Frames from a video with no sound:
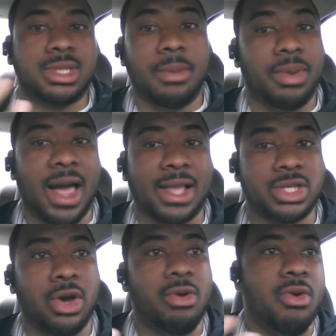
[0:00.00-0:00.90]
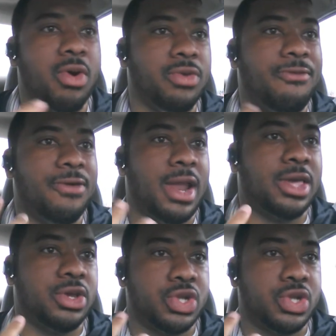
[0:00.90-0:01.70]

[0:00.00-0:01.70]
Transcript: some plateau or you feel like you're